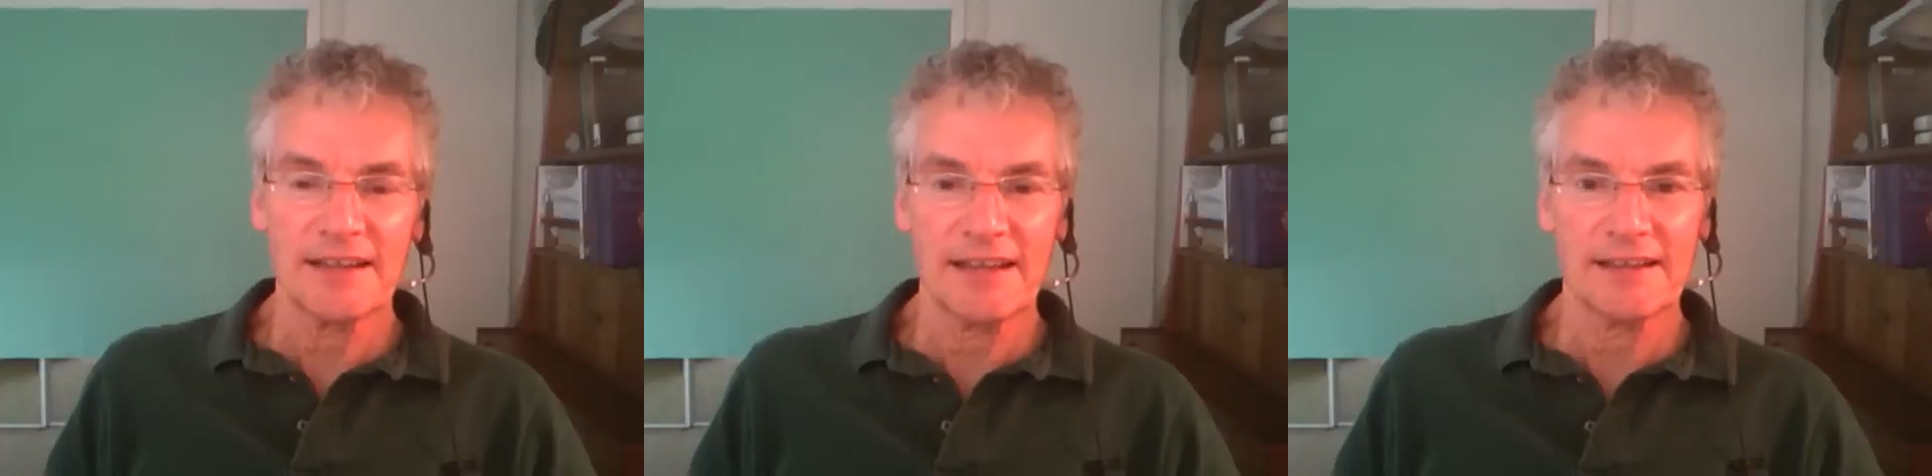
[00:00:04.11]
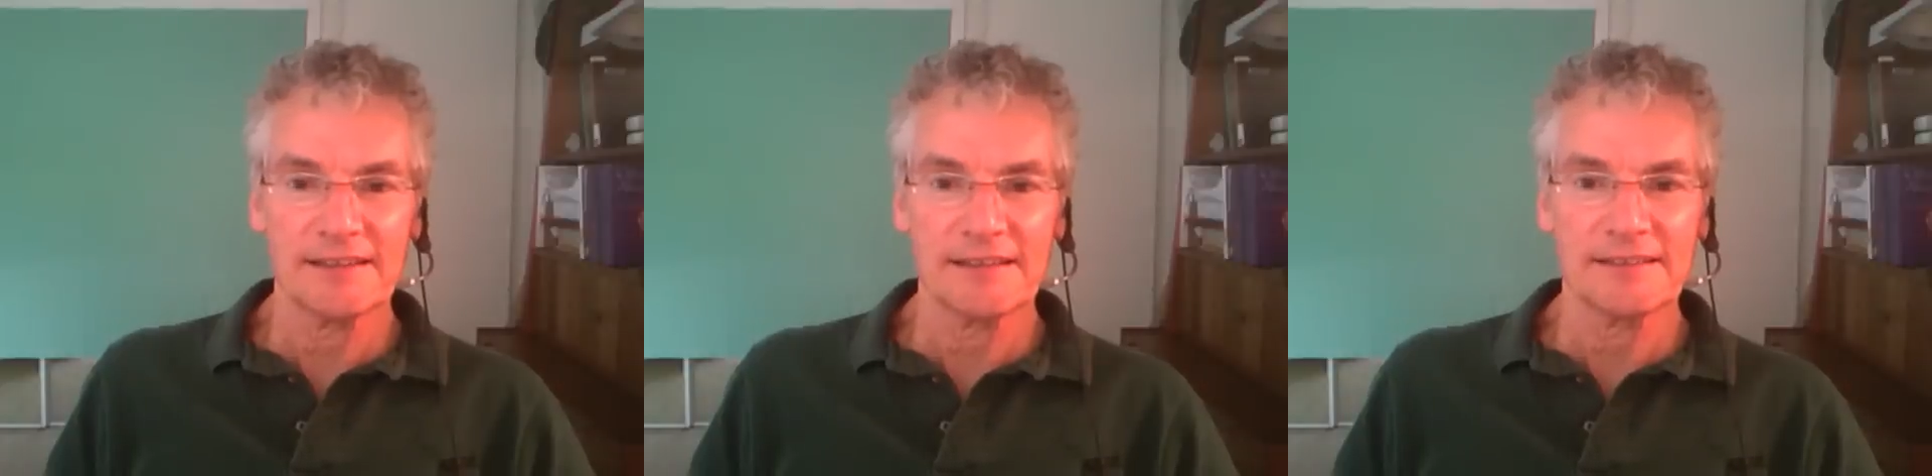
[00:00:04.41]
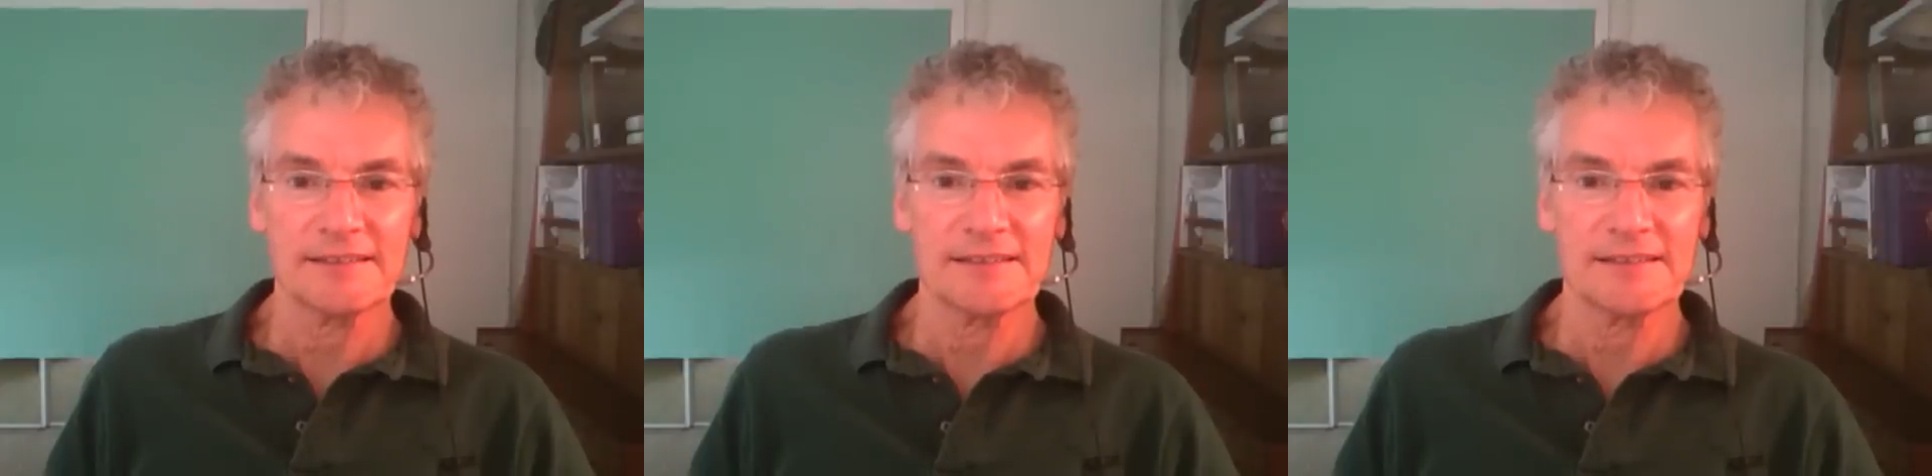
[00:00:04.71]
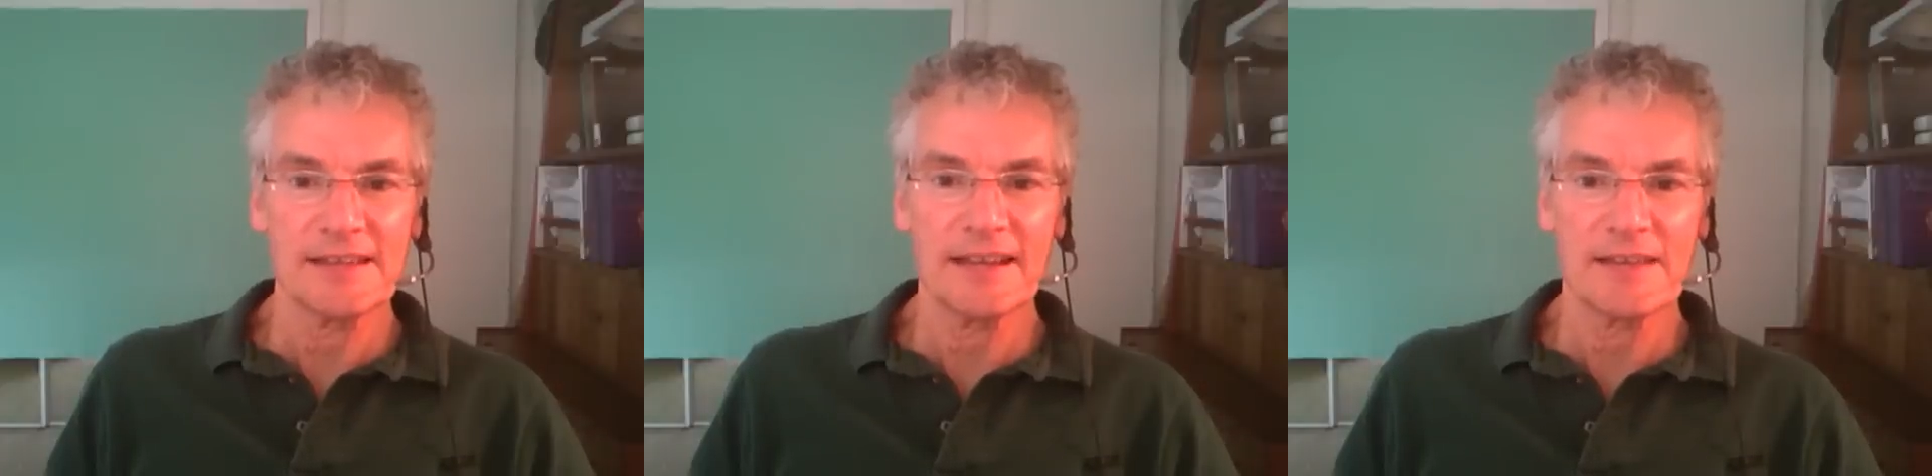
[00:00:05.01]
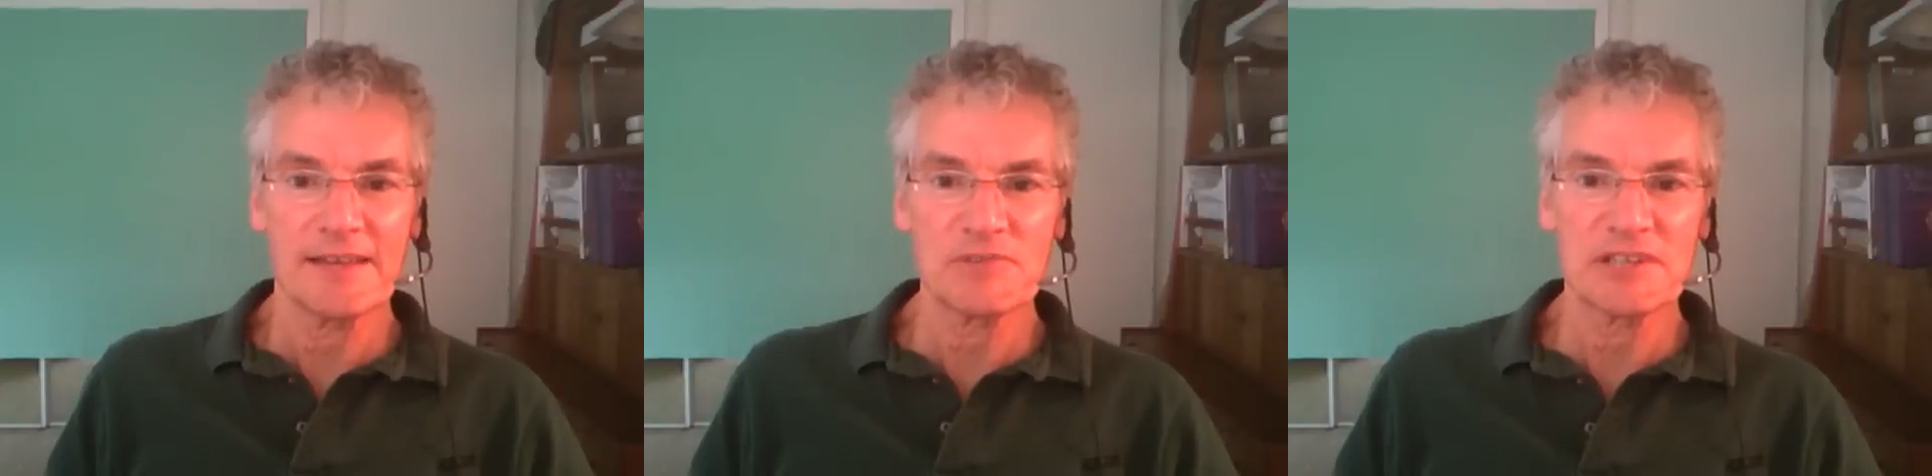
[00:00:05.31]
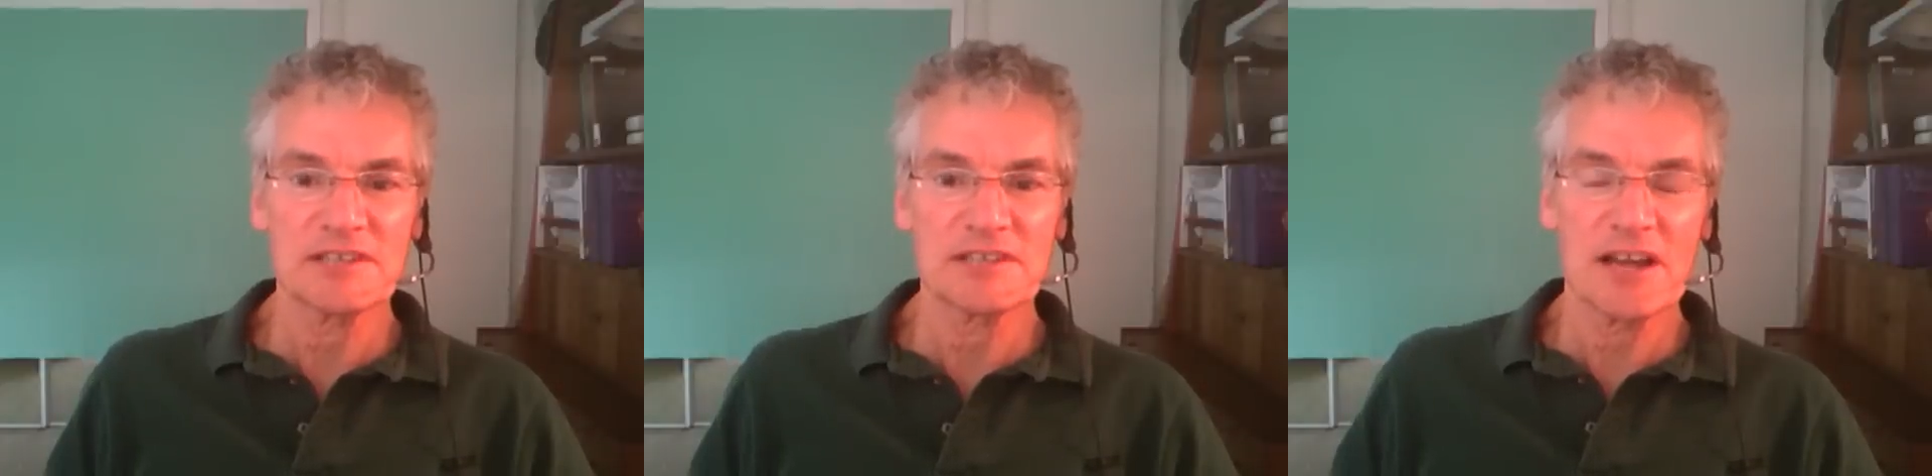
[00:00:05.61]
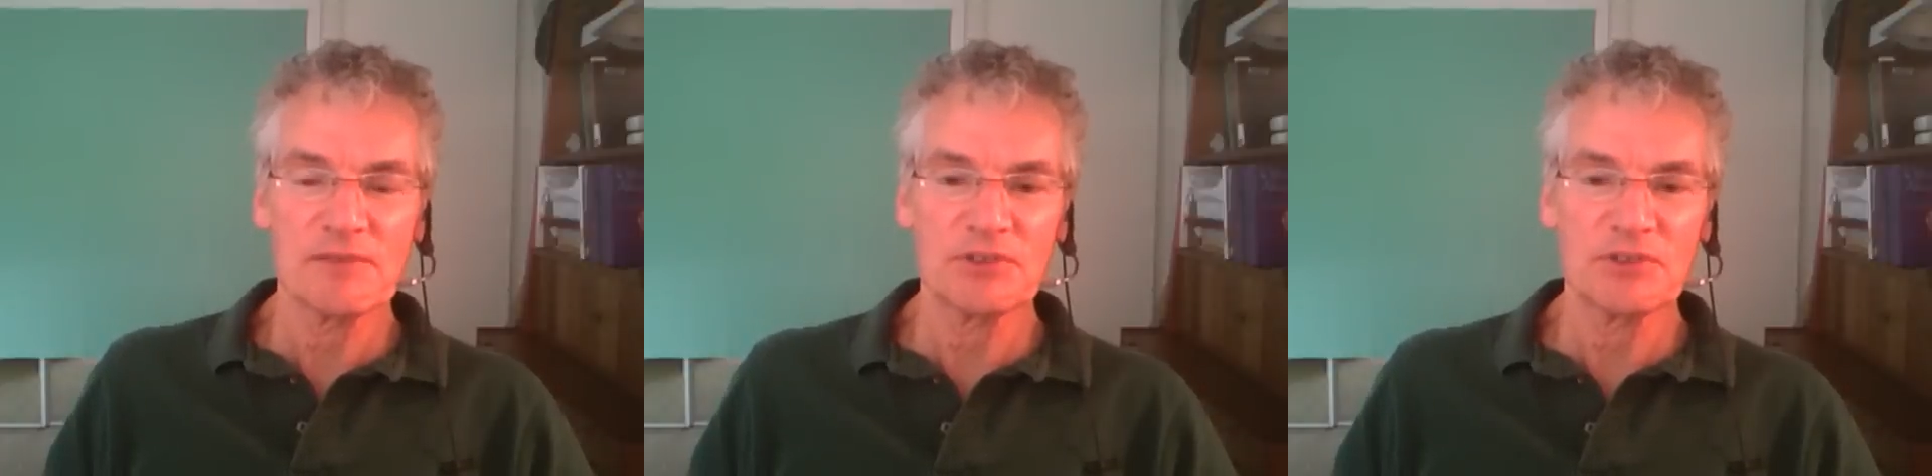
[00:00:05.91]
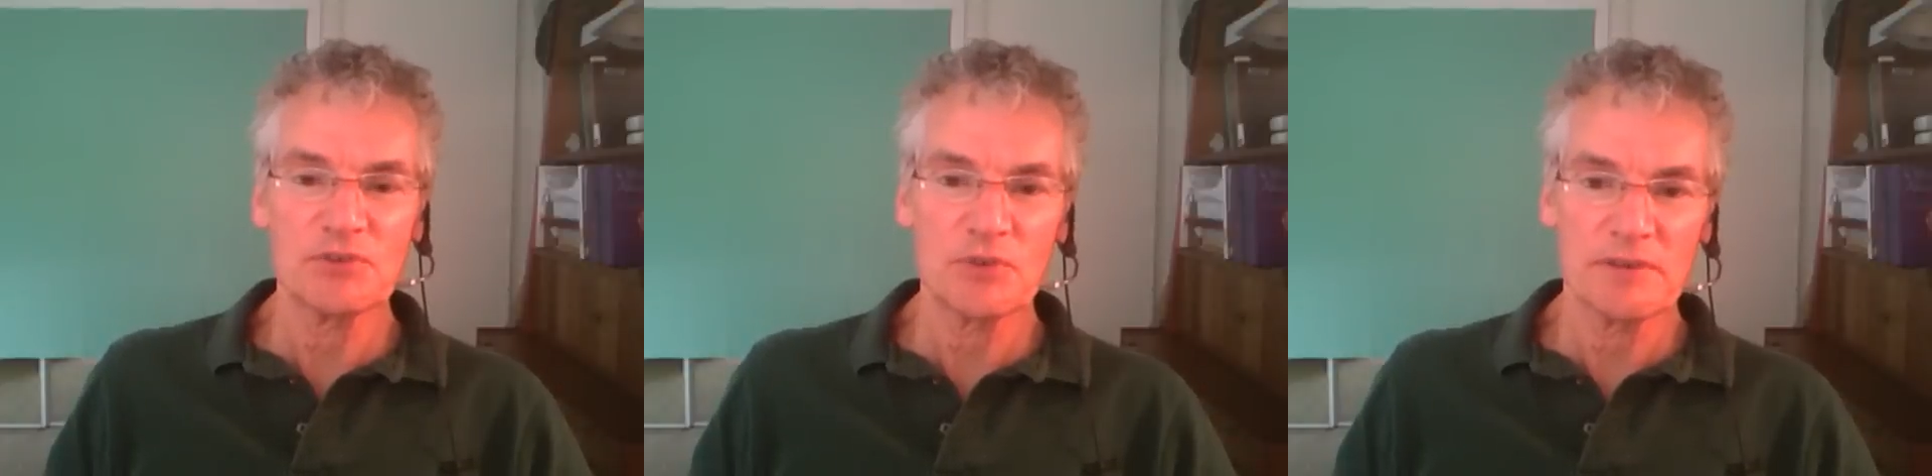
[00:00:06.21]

and today I'm going to talk with you